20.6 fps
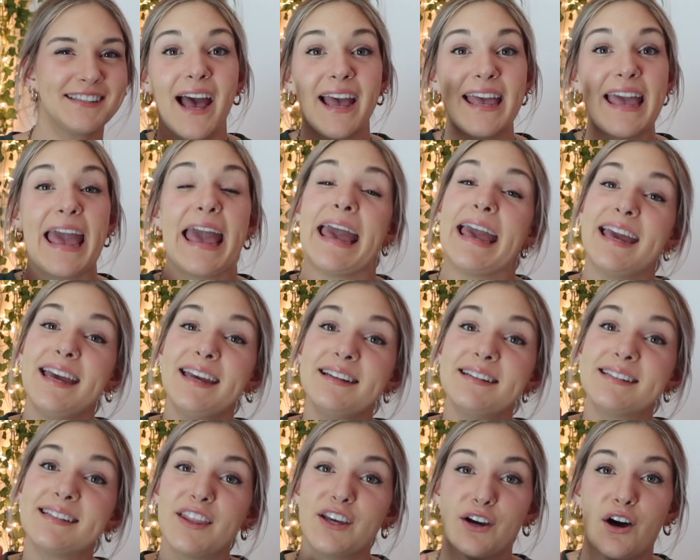I
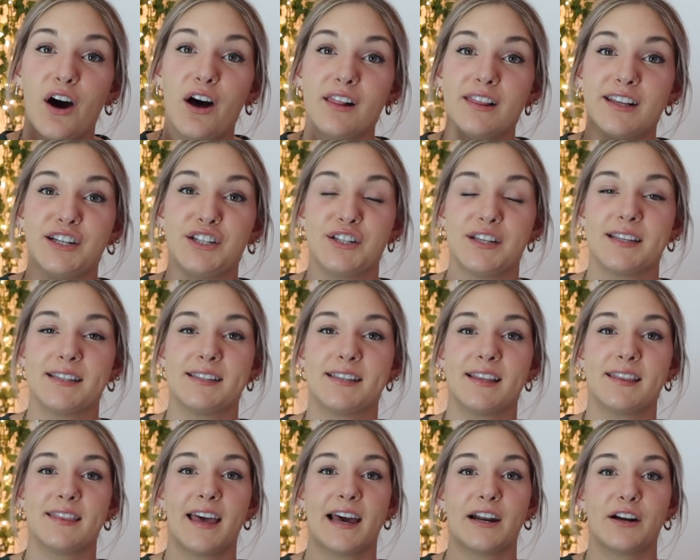hate the colleges
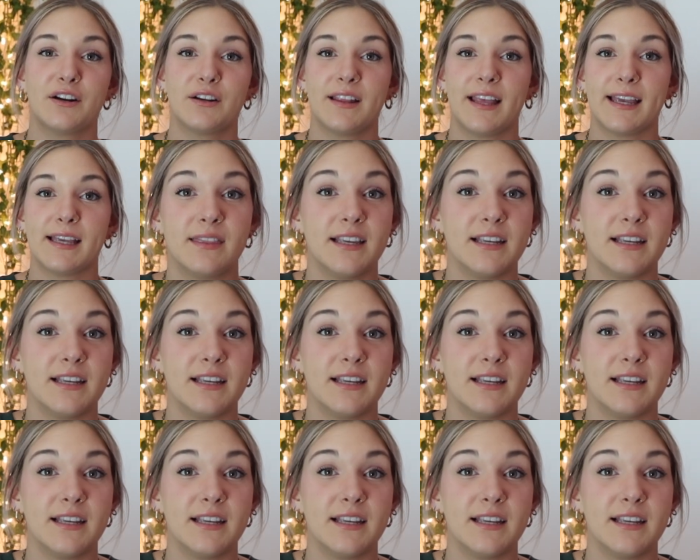that are like